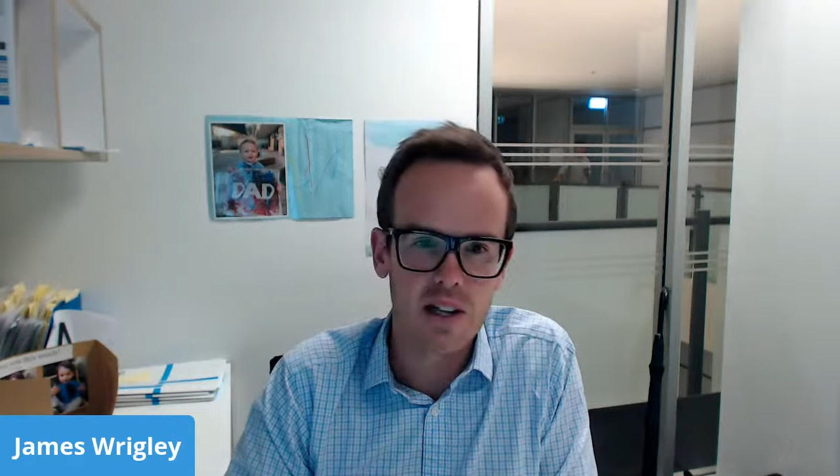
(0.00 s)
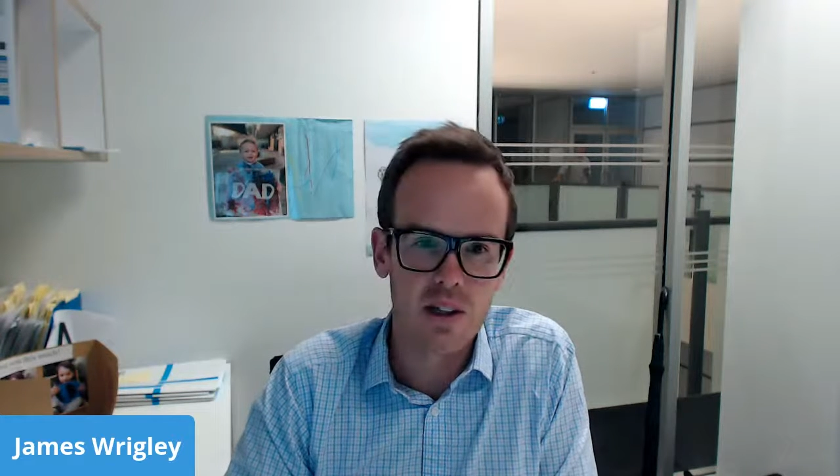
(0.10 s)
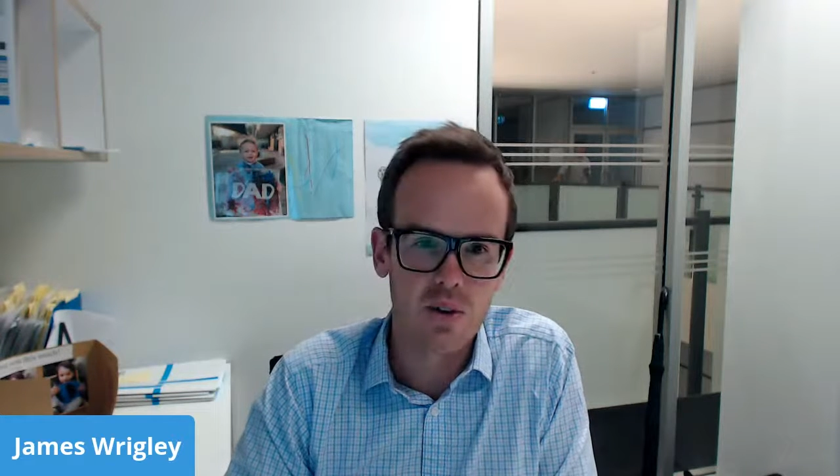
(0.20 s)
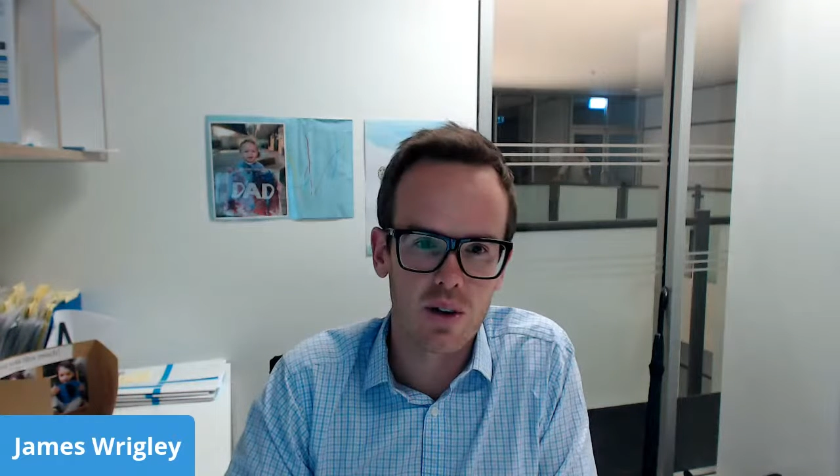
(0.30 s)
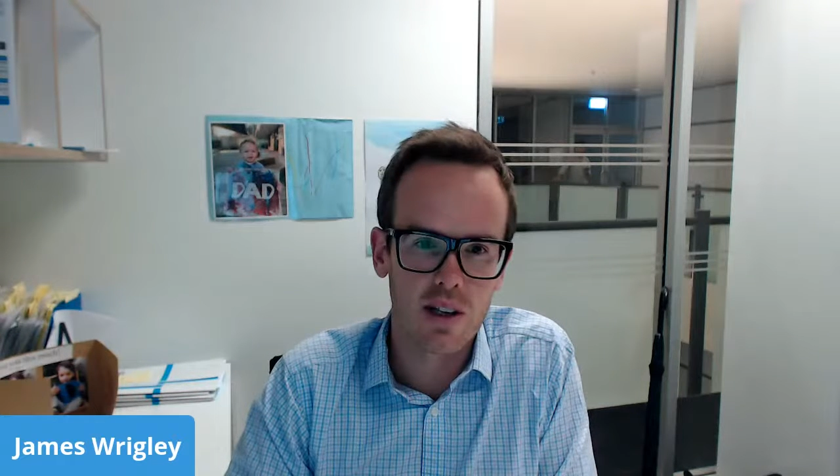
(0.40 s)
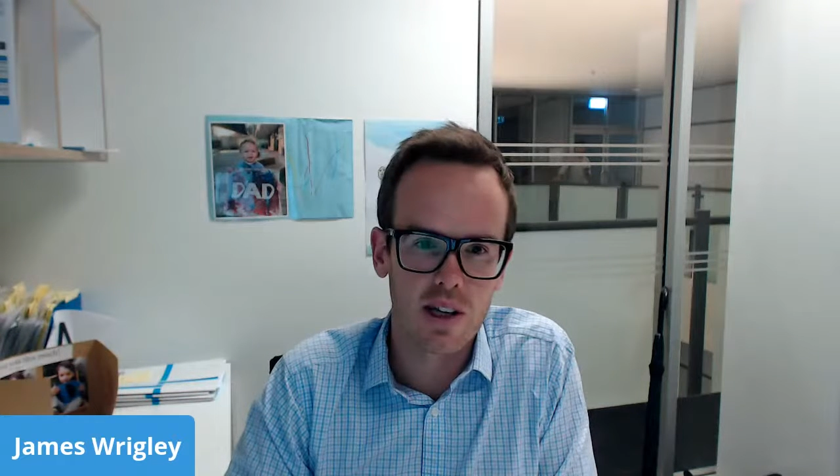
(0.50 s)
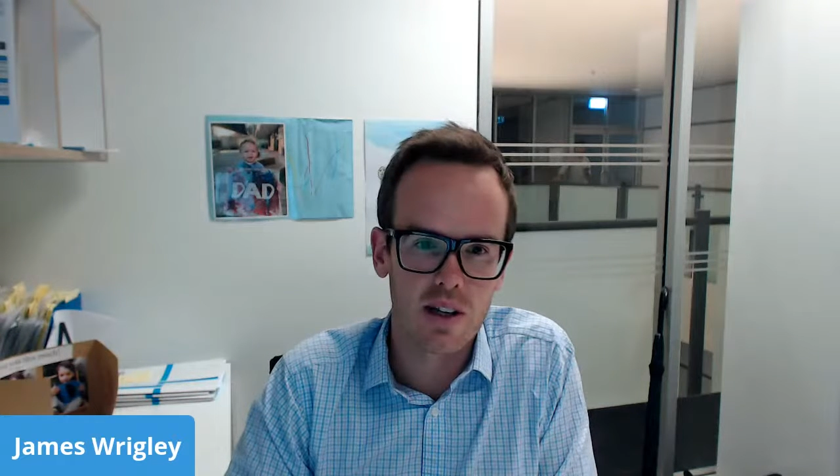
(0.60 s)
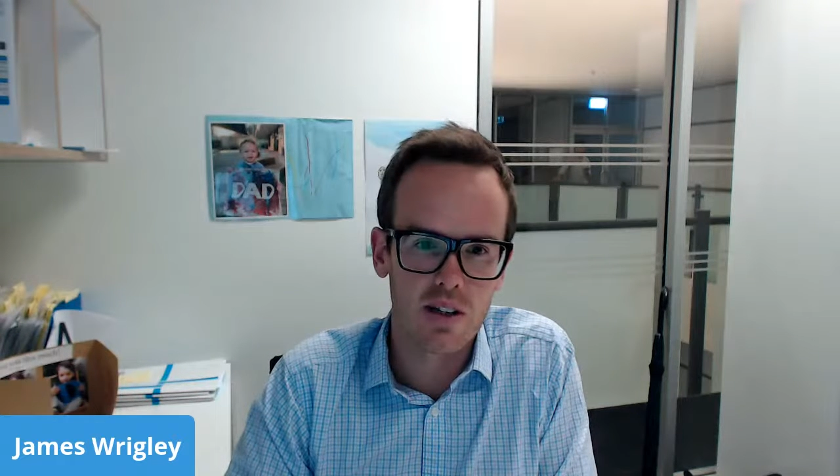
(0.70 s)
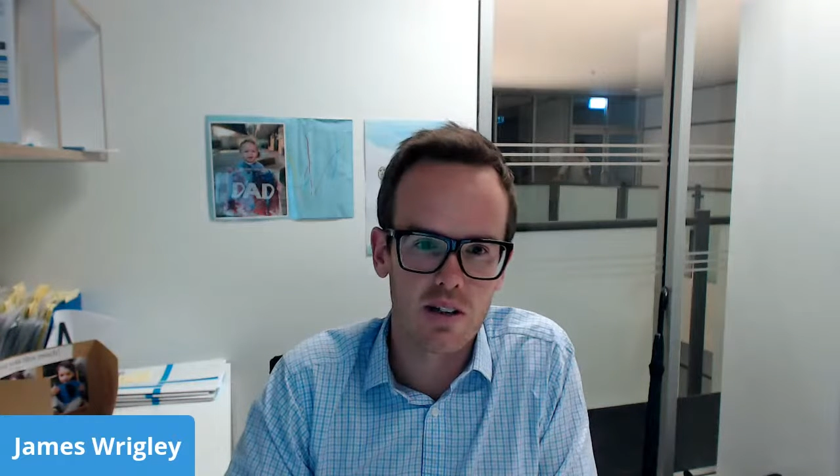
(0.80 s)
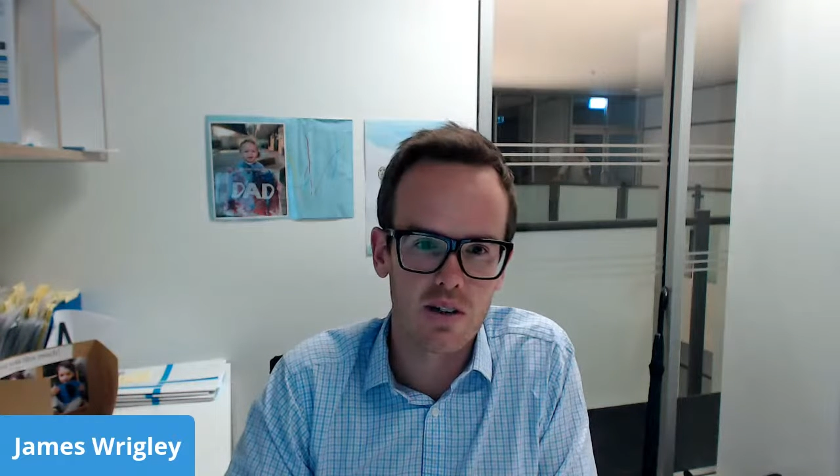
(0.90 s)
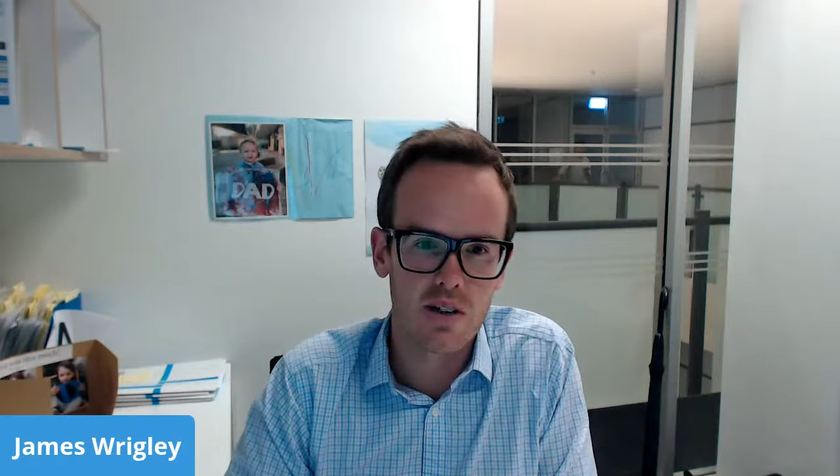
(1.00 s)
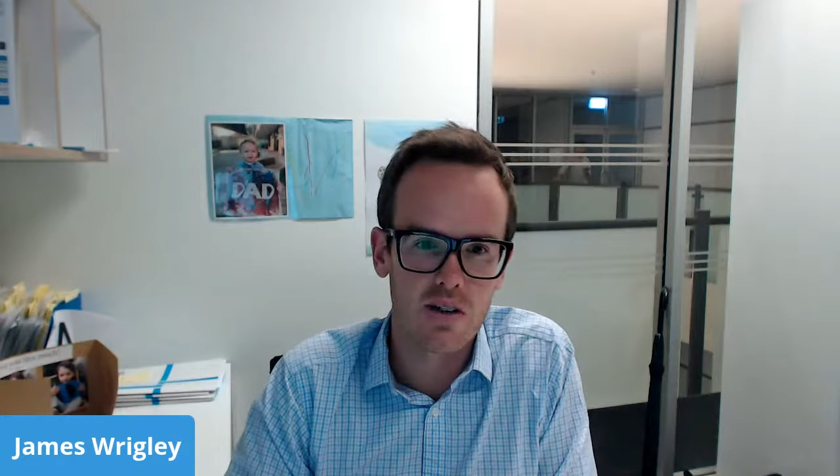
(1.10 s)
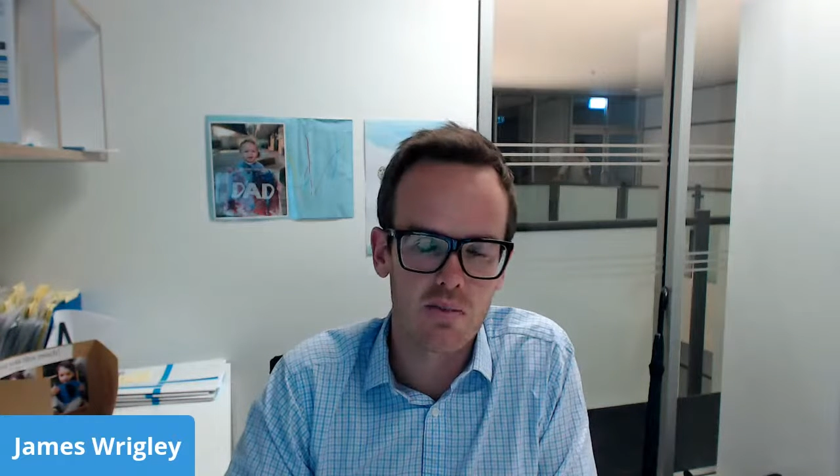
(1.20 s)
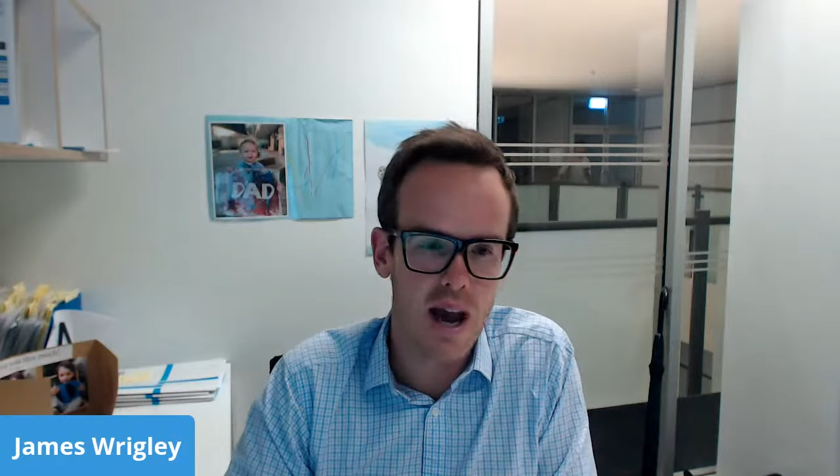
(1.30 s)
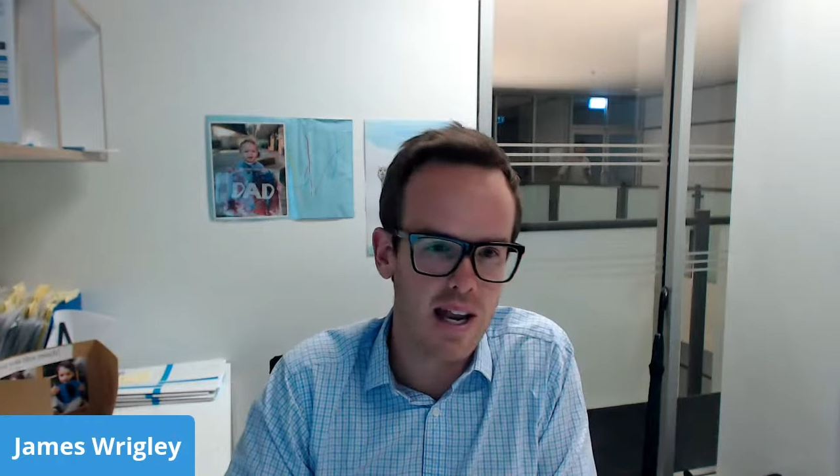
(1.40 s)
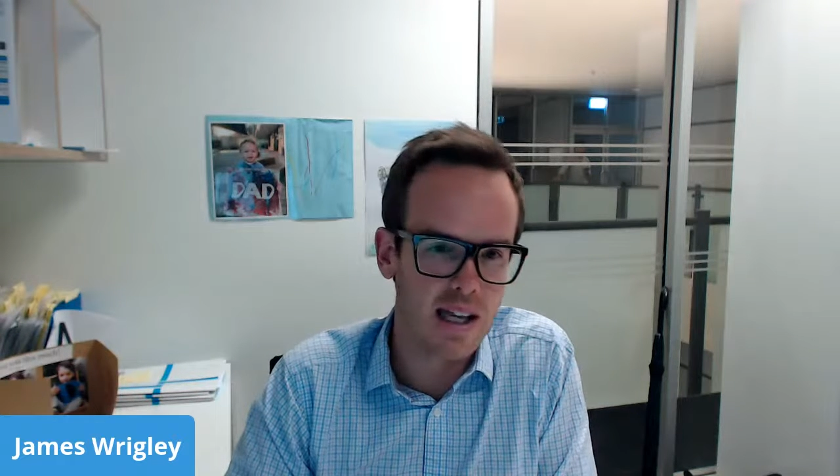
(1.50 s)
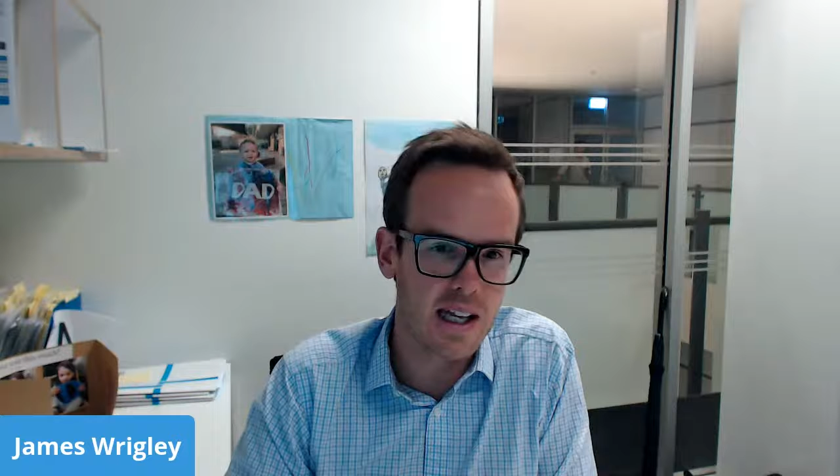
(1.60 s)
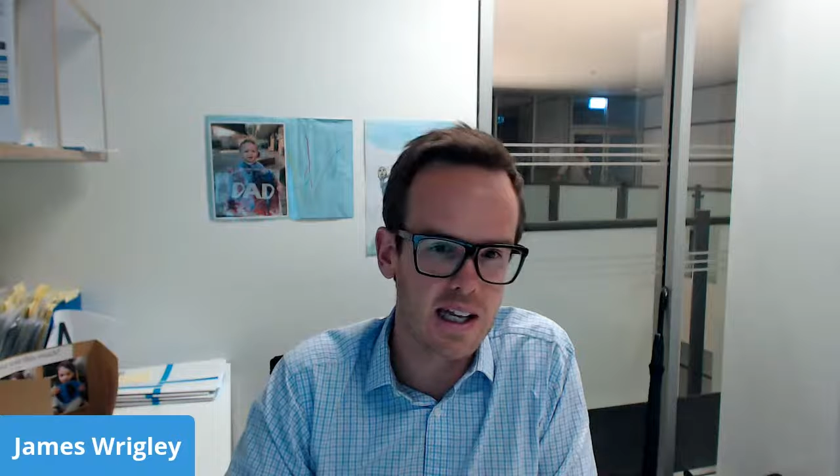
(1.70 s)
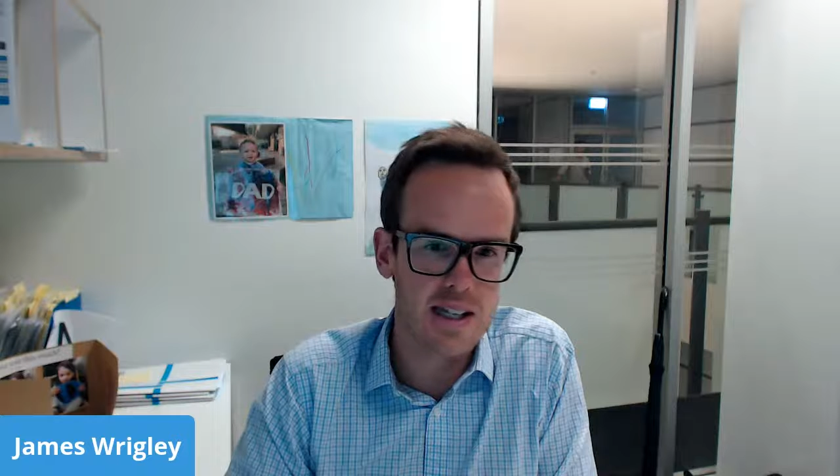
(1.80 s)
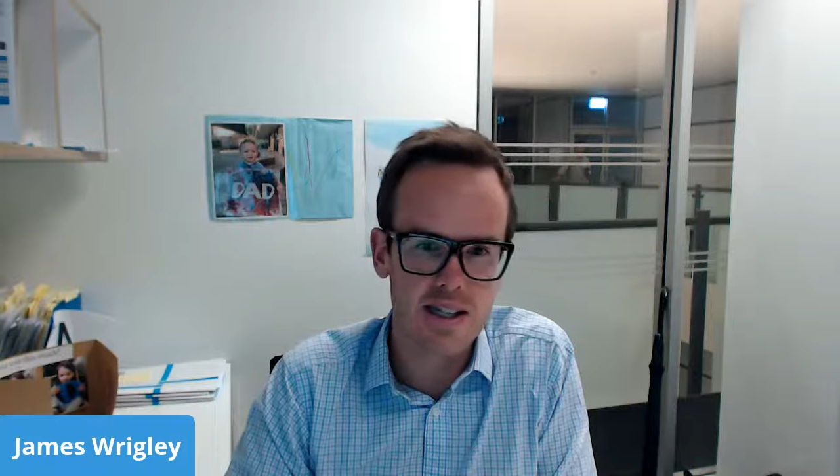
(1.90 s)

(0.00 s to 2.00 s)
looking to panic and